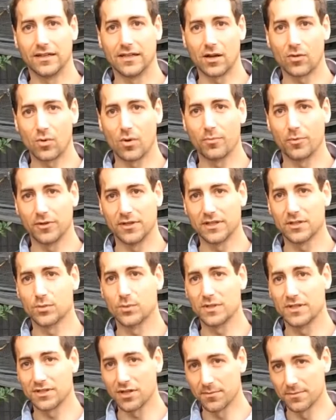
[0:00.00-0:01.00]
aquaponics
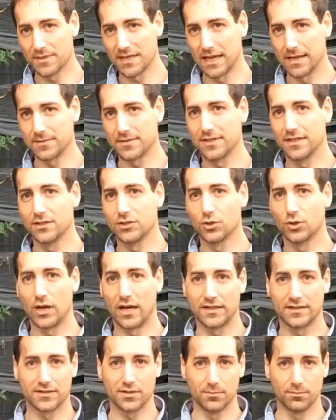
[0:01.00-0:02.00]
we sometimes need to
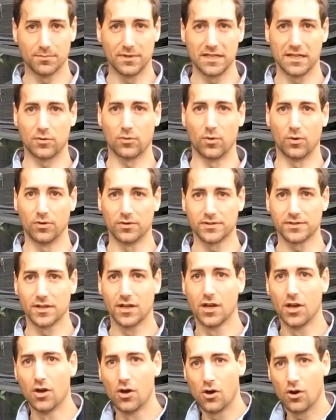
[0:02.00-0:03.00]
add some minerals,